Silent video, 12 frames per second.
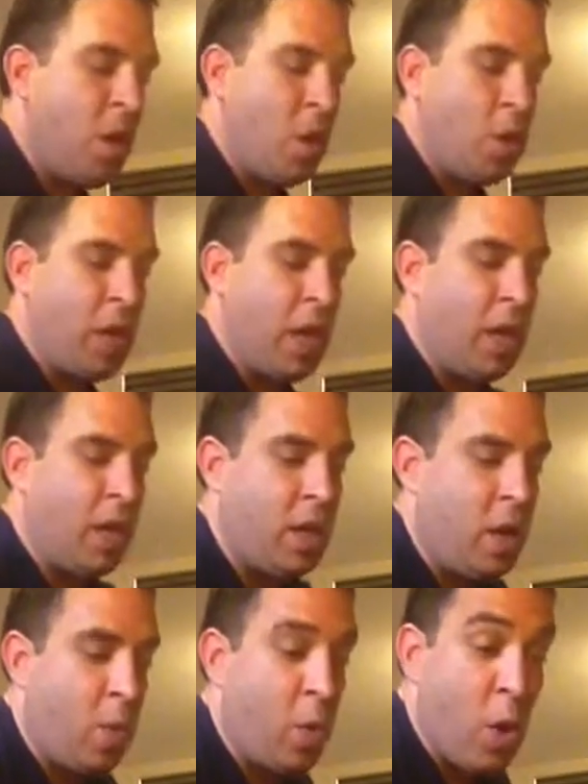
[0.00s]
Okay?
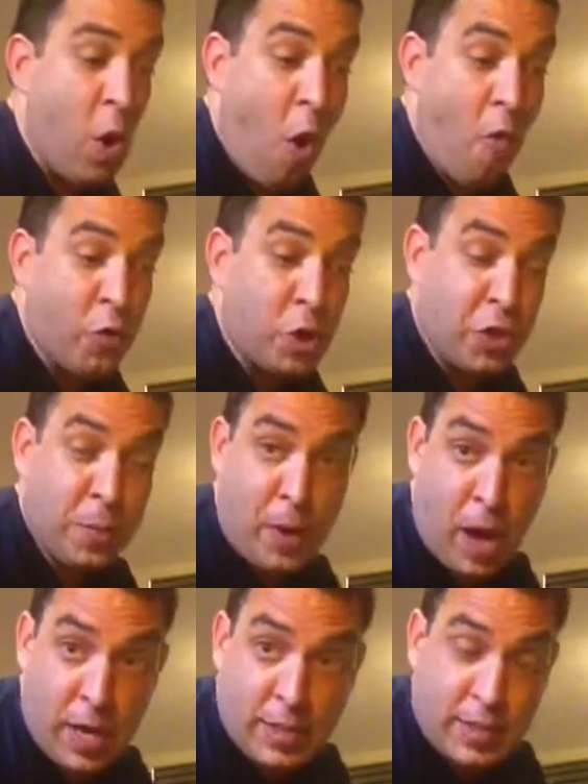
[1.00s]
We don't want to overcook the
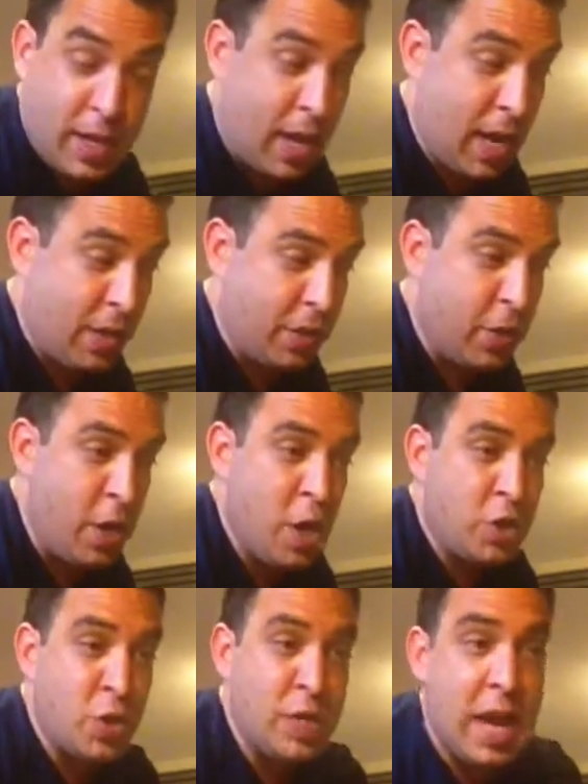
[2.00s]
pasta either.
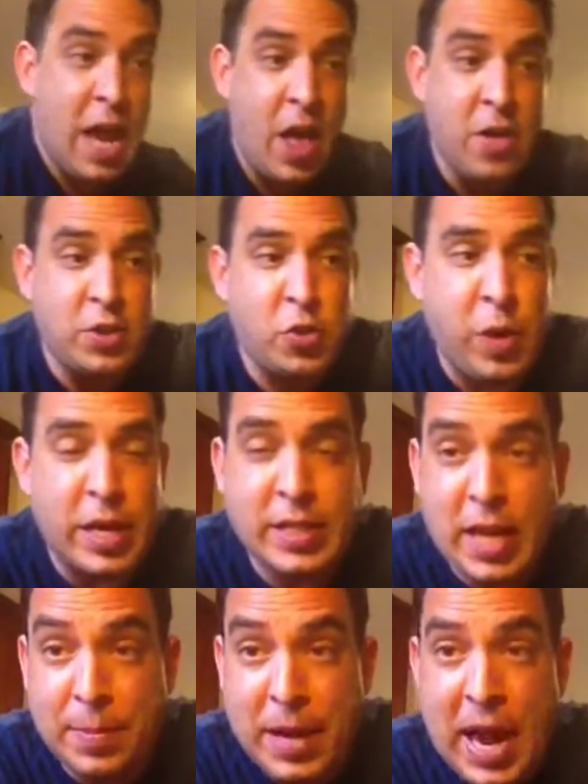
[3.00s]
So now is a great
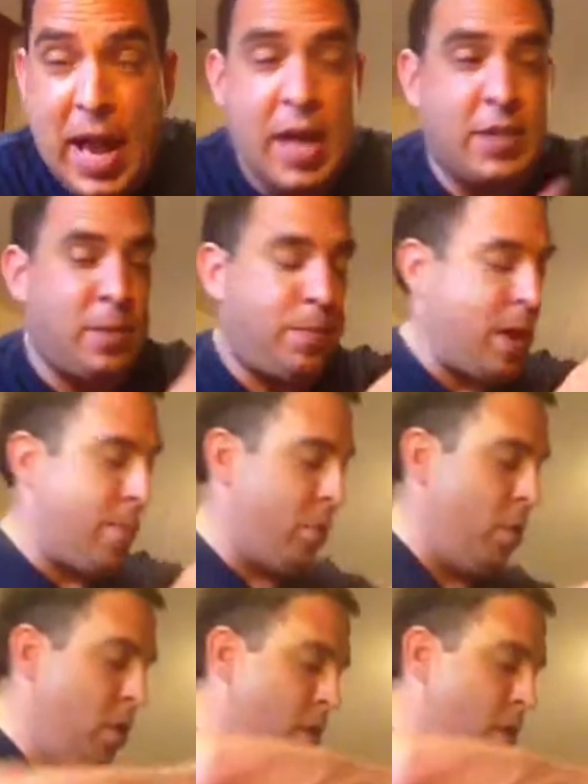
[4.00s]
time to add some pepper,